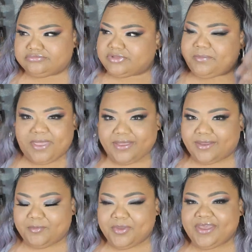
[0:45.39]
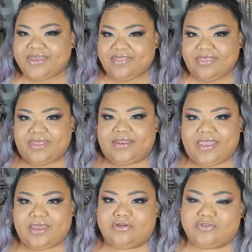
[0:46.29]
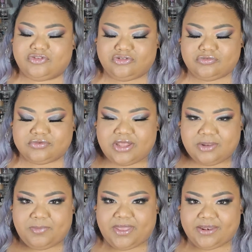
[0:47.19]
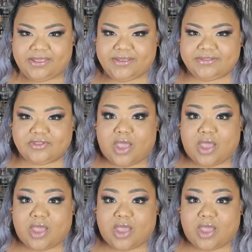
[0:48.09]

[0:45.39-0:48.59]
the makeup, then head over to Lala Badlands.